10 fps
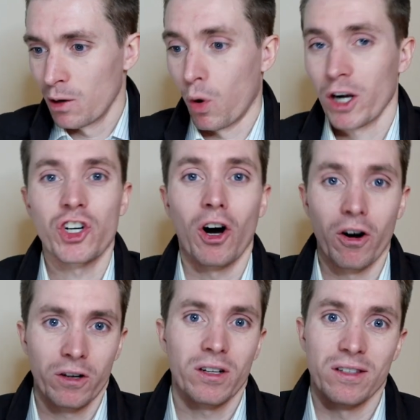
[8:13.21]
Watch
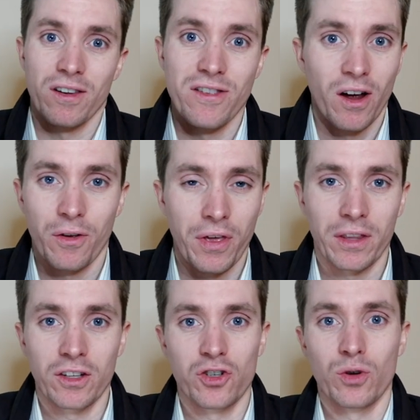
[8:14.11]
art is another
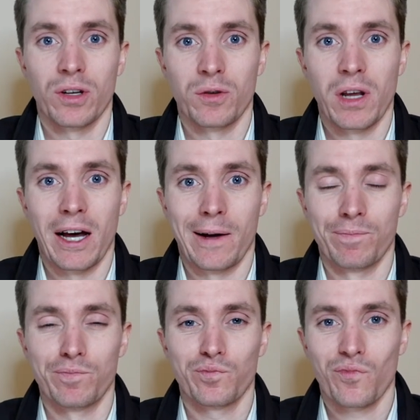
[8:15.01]
thing that you can.
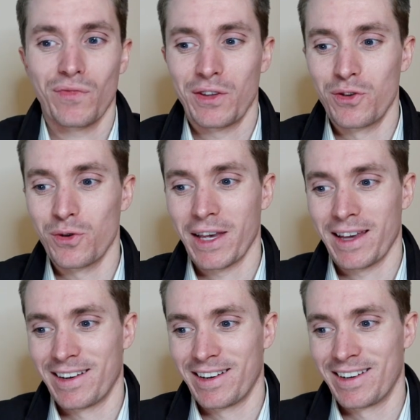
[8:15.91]
Um, you
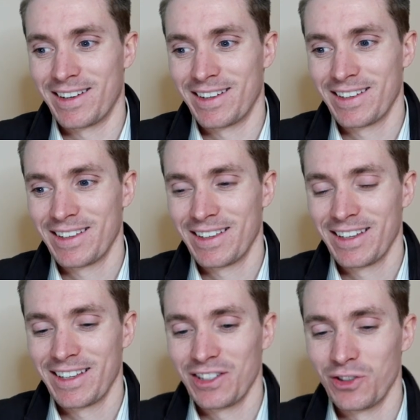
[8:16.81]
can uh,
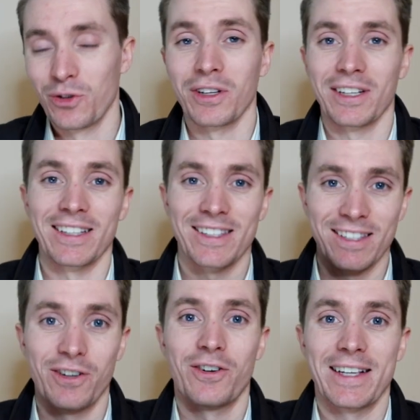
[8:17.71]
you can
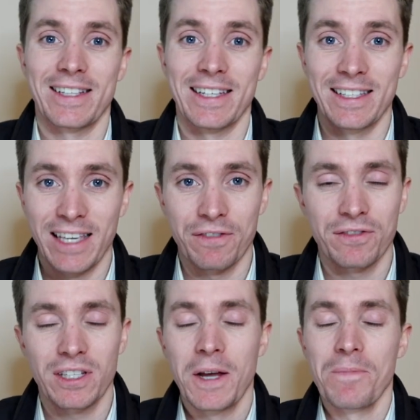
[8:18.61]
consider as a
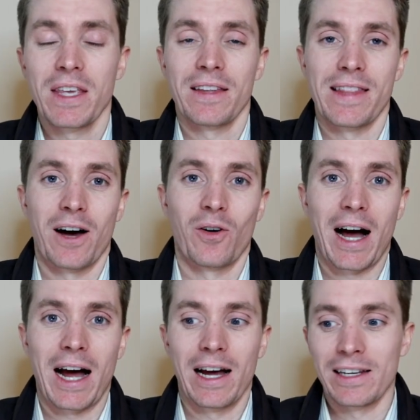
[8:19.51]
gift.
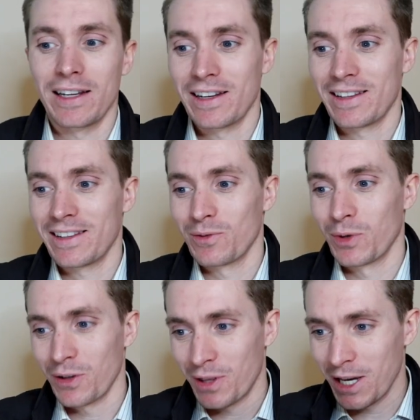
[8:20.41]
Now, I
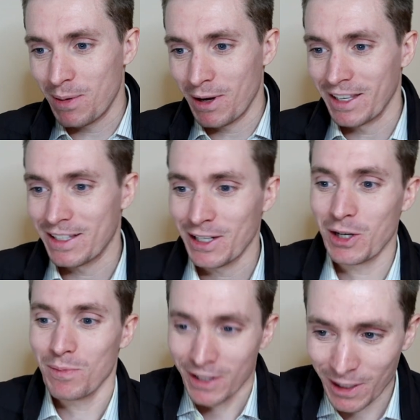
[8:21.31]
when you think about this, it
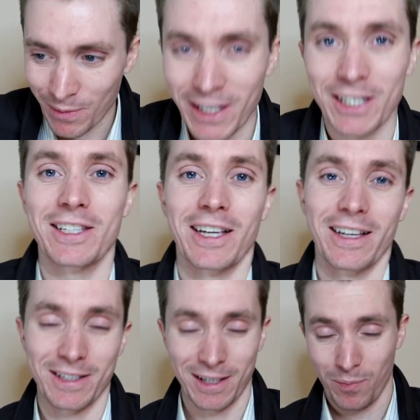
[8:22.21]
could be something
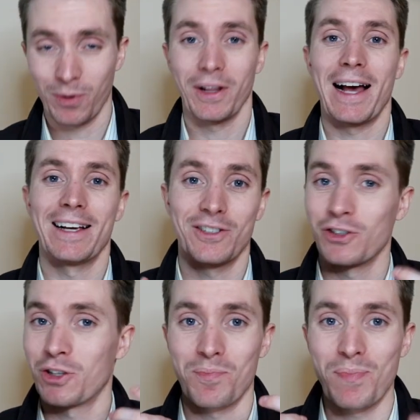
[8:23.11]
as, as simple as
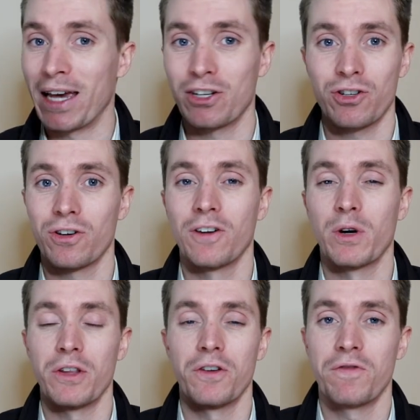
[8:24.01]
just a picture of
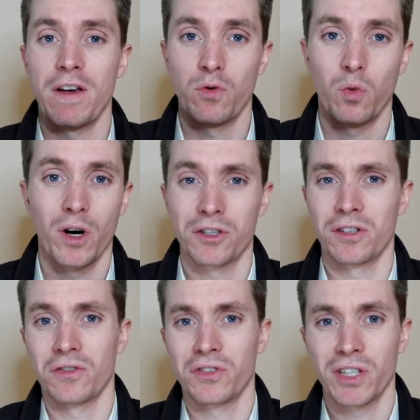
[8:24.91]
one of their favorite
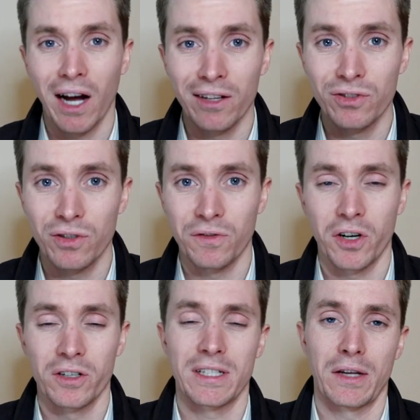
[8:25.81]
watches. There's tons of
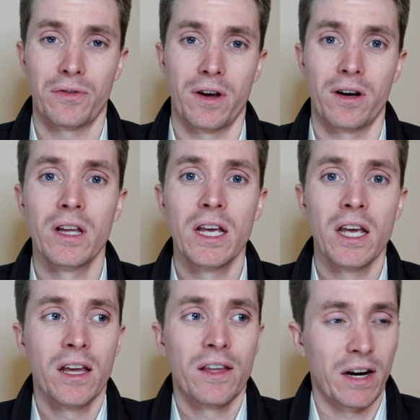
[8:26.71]
artists out there
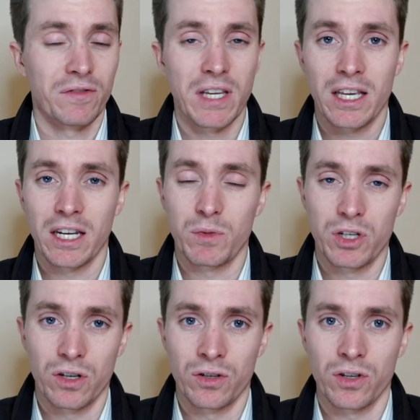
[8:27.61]
that have taken
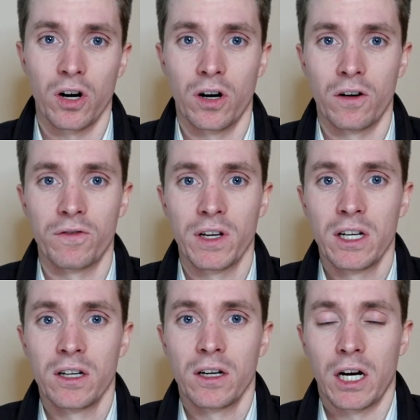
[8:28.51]
images of
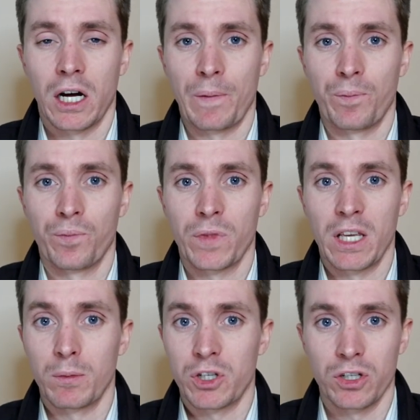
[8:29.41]
um,
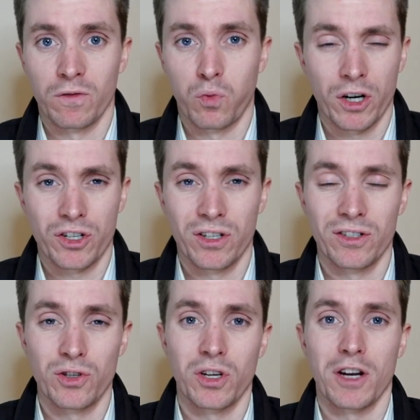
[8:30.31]
images of
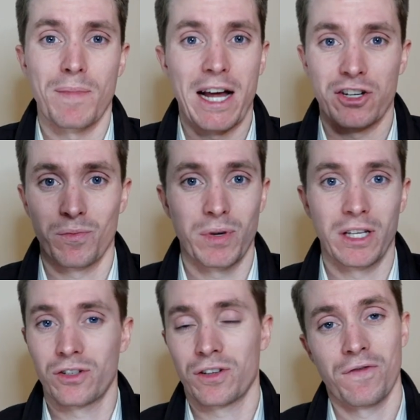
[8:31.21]
watches. You can imagine it
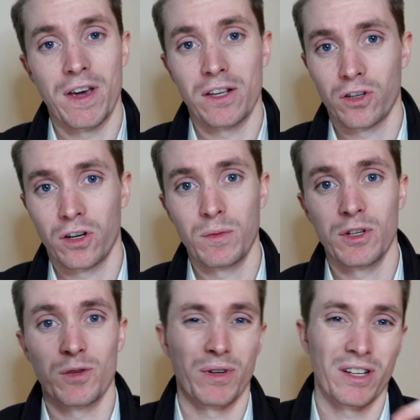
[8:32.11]
being just a face-on
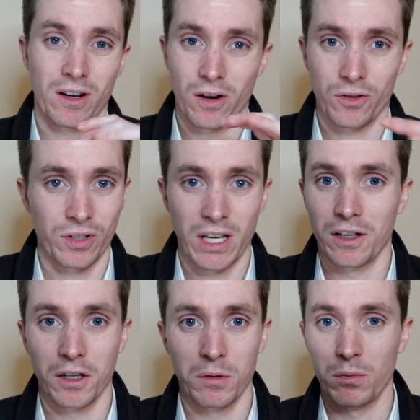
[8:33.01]
image, but it can also
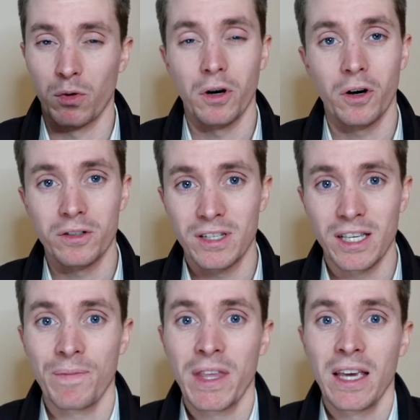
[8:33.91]
get a little bit more
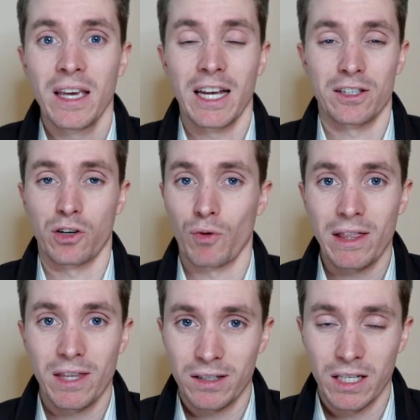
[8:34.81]
artsy. It's a
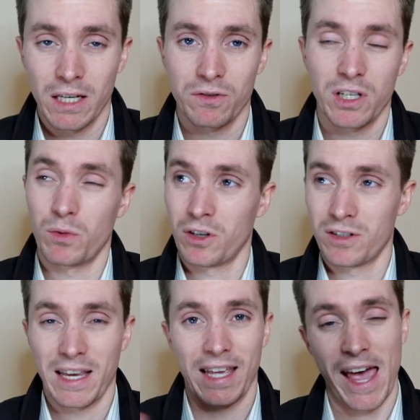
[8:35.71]
great thing to give someone
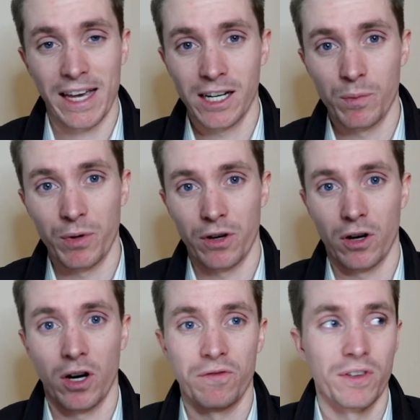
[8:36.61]
because they can hang it up in their
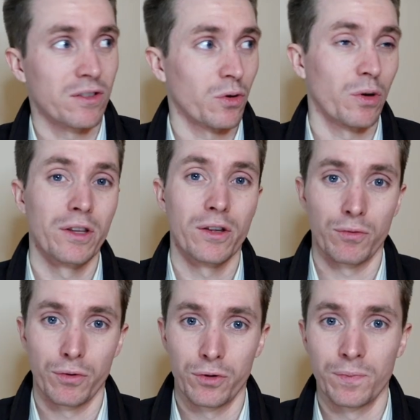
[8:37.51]
office or in
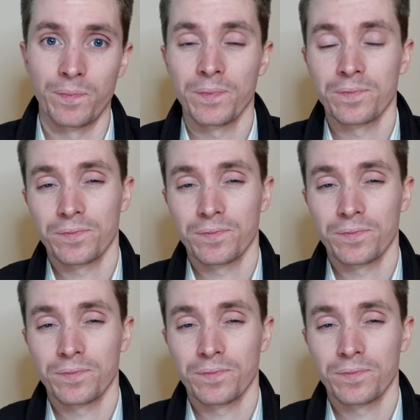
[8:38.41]
their room